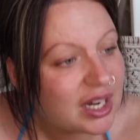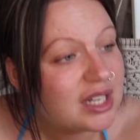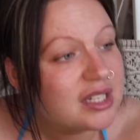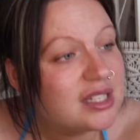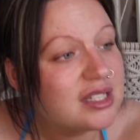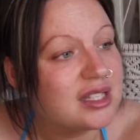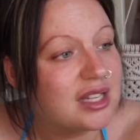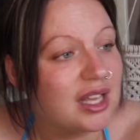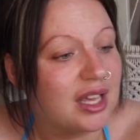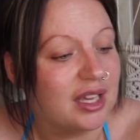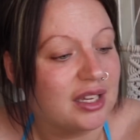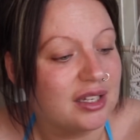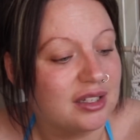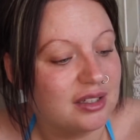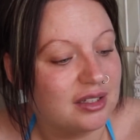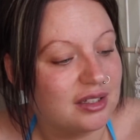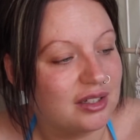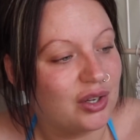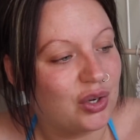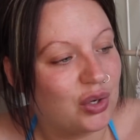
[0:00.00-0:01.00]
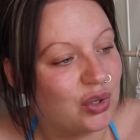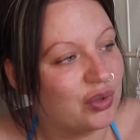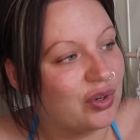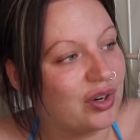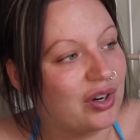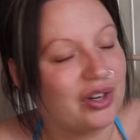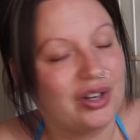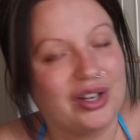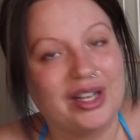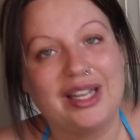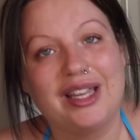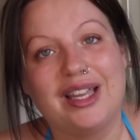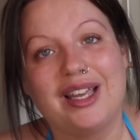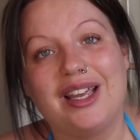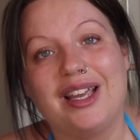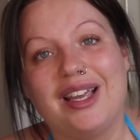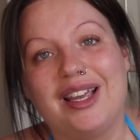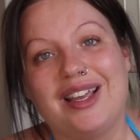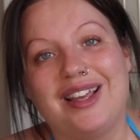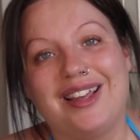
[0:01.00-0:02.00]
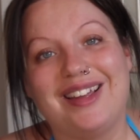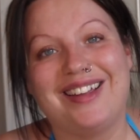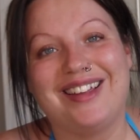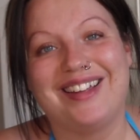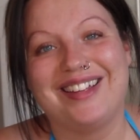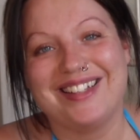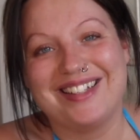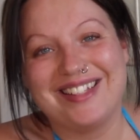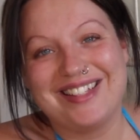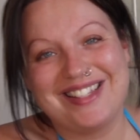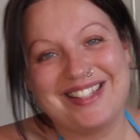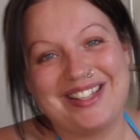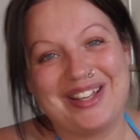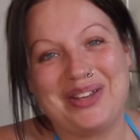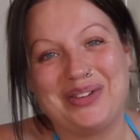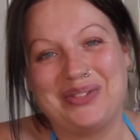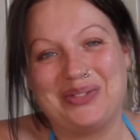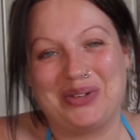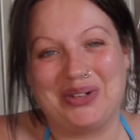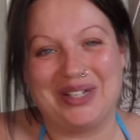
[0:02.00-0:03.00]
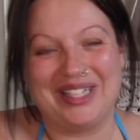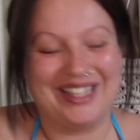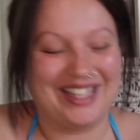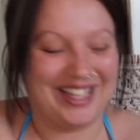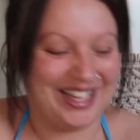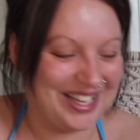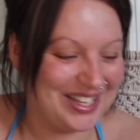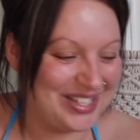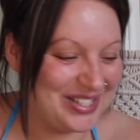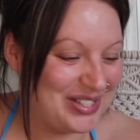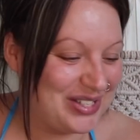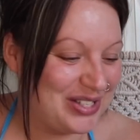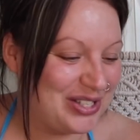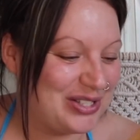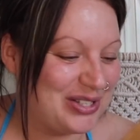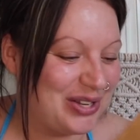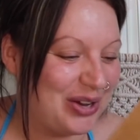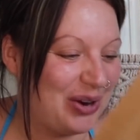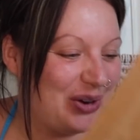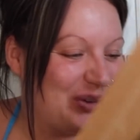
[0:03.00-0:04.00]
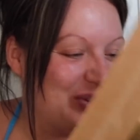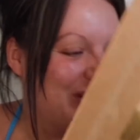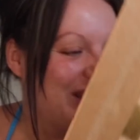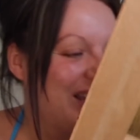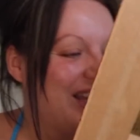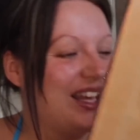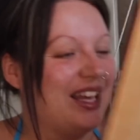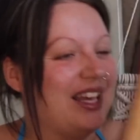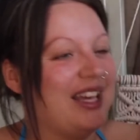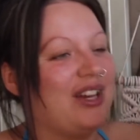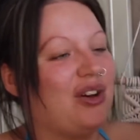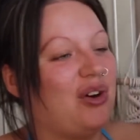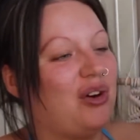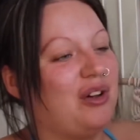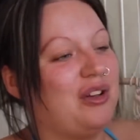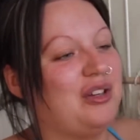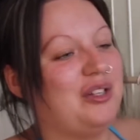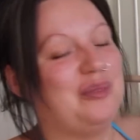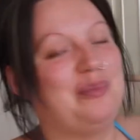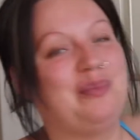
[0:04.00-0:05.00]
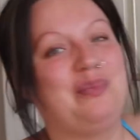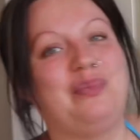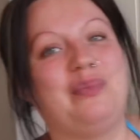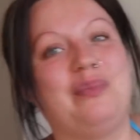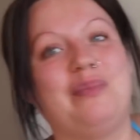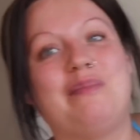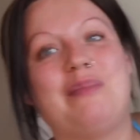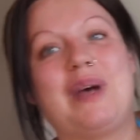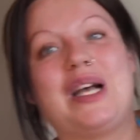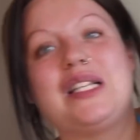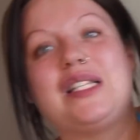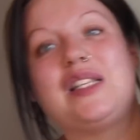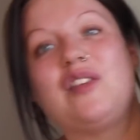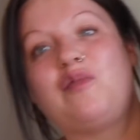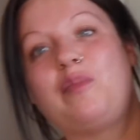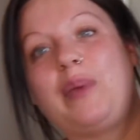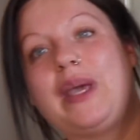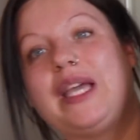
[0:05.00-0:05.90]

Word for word: last thing, alright, Steve wanted this, so he got a massive